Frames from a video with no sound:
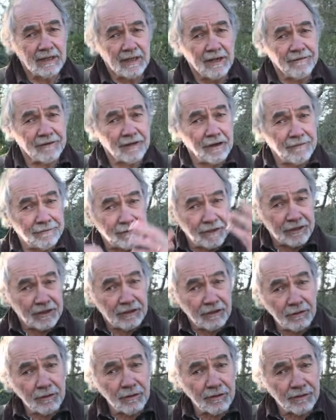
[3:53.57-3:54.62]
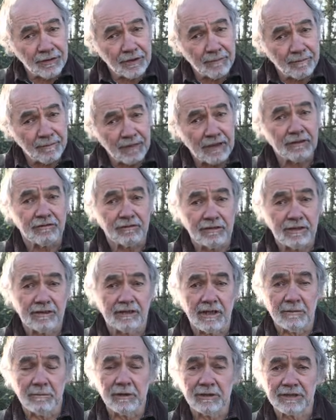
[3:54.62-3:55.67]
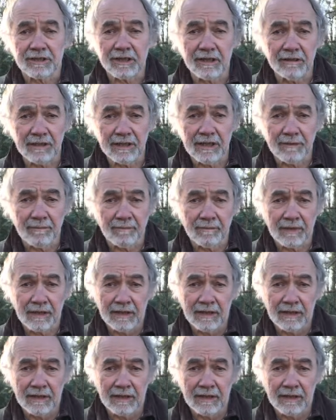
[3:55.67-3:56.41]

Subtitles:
If you go further north, trees grow more slowly.